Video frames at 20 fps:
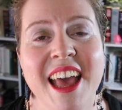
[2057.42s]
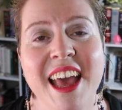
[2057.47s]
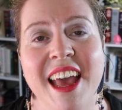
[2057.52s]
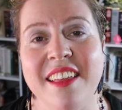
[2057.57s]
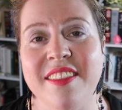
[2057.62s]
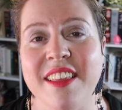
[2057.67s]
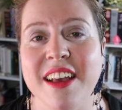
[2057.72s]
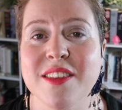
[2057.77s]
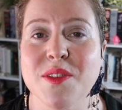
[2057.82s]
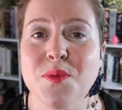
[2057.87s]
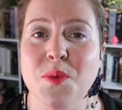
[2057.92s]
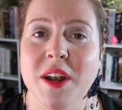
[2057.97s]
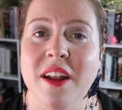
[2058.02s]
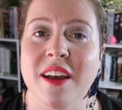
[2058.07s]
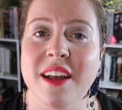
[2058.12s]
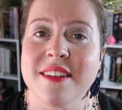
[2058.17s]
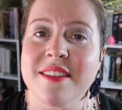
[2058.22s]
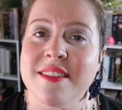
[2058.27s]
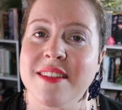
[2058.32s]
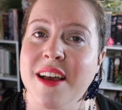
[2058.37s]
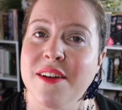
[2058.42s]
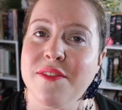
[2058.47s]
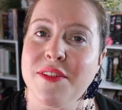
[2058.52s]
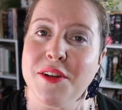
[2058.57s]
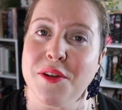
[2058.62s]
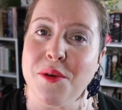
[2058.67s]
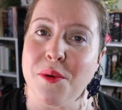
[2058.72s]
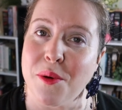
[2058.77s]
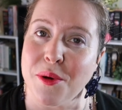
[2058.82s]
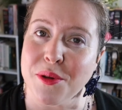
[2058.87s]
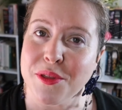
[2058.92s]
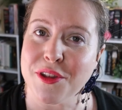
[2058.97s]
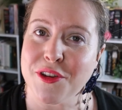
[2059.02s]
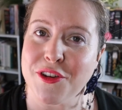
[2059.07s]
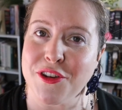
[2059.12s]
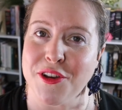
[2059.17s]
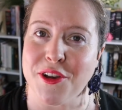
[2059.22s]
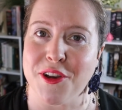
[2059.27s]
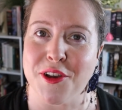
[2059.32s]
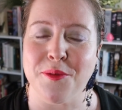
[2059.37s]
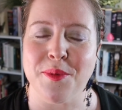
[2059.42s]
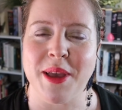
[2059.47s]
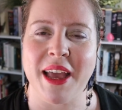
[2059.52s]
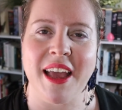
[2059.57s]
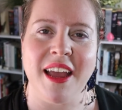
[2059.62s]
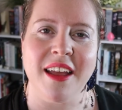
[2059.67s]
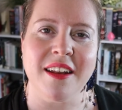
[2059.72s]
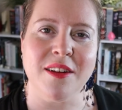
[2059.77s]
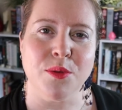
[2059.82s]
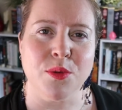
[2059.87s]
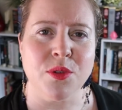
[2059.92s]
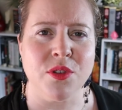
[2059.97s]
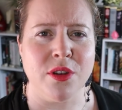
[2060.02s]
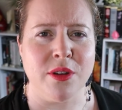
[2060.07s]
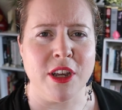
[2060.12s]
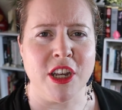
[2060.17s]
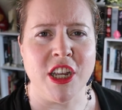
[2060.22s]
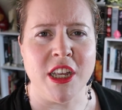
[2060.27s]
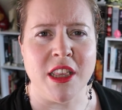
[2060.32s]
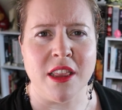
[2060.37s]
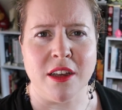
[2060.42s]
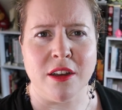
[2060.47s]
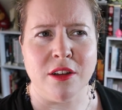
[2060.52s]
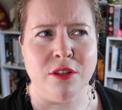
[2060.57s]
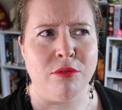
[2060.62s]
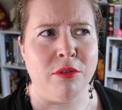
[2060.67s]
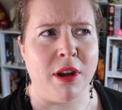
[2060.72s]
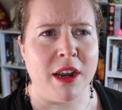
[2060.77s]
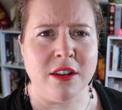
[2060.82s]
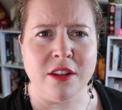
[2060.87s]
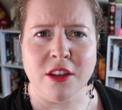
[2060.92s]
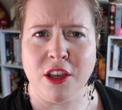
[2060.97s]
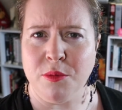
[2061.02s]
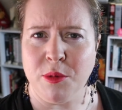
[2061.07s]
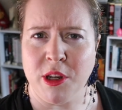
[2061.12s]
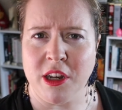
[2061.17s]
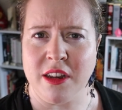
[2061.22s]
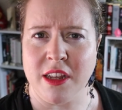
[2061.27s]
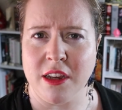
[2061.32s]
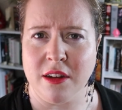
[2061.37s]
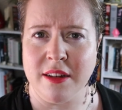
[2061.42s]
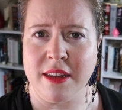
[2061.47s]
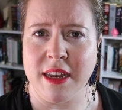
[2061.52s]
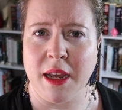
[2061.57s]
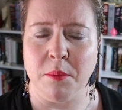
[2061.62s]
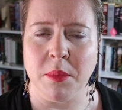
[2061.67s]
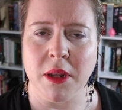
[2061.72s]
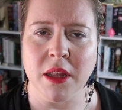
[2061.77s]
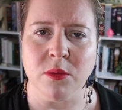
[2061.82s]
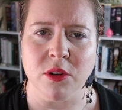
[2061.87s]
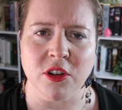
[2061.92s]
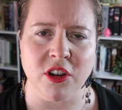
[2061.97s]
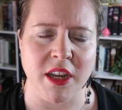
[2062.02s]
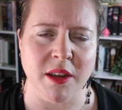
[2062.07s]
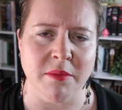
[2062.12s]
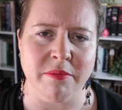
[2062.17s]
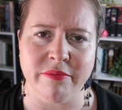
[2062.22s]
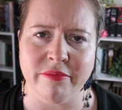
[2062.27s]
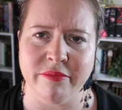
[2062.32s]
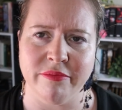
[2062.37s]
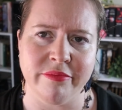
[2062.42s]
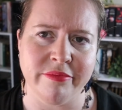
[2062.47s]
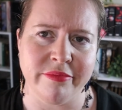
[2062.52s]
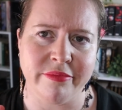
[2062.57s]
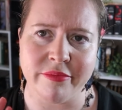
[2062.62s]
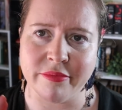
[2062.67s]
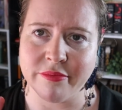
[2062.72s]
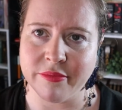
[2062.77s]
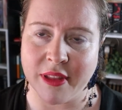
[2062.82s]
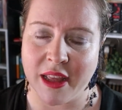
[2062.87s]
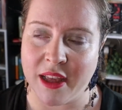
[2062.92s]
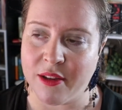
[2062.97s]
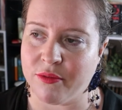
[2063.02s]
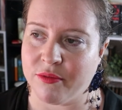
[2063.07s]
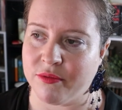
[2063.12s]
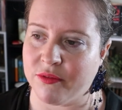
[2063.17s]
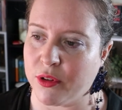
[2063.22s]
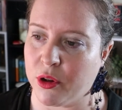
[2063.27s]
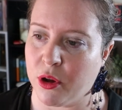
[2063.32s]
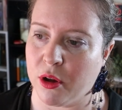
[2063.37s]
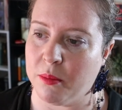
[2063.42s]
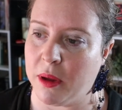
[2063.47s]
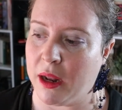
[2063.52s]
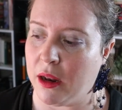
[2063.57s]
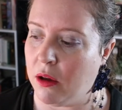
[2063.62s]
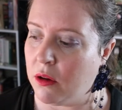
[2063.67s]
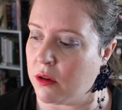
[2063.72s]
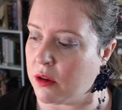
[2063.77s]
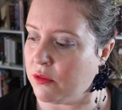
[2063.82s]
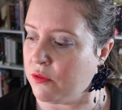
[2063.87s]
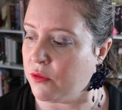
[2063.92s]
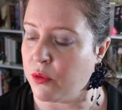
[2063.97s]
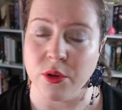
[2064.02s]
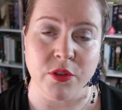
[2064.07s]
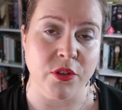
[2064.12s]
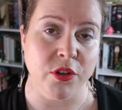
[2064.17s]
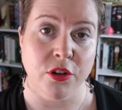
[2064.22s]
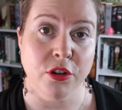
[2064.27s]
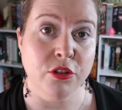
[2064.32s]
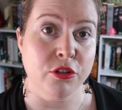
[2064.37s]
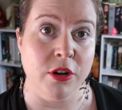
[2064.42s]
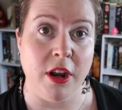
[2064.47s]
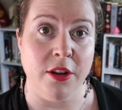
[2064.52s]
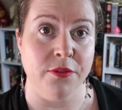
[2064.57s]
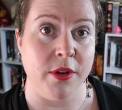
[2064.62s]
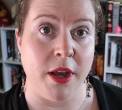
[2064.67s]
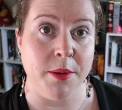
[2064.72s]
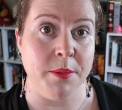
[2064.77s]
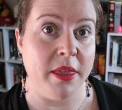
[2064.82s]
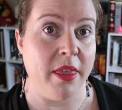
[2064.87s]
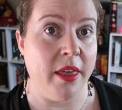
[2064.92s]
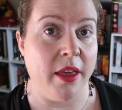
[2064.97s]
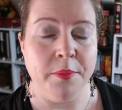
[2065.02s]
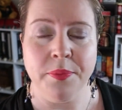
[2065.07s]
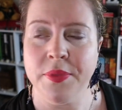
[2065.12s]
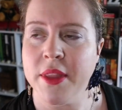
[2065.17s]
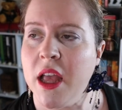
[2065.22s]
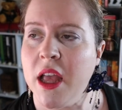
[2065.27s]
and that's when I discovered AuthorTube and also actually the writing community on Tumblr, which I have forgot my login for, so don't try and find me there.